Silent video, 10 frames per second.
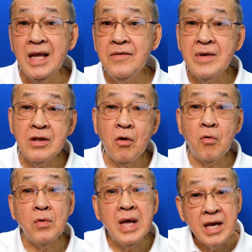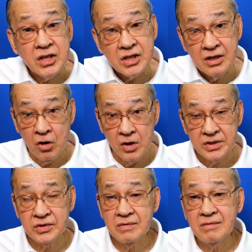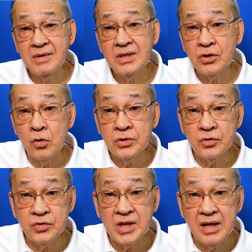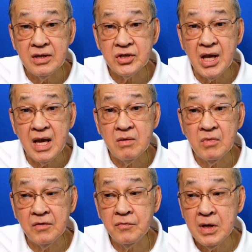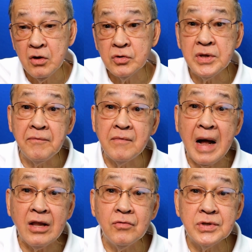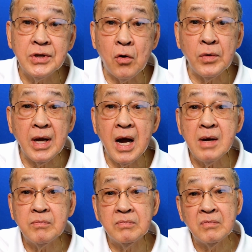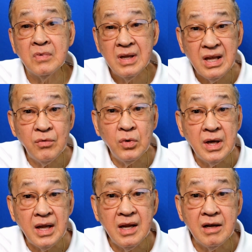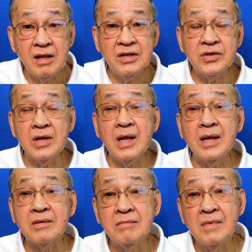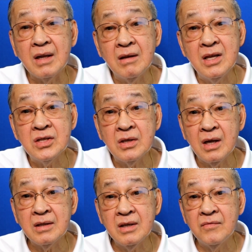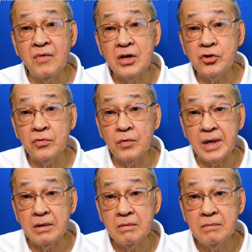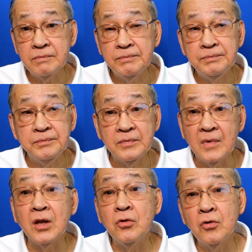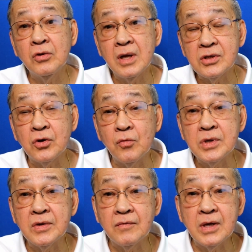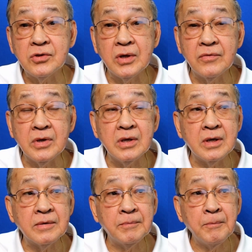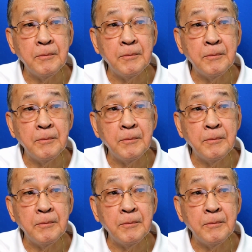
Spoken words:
even though his cost is going to stay the same, if he knows the value is going up, he will increase the rent, at least at the inflation rate. And you know there's always inflation every year.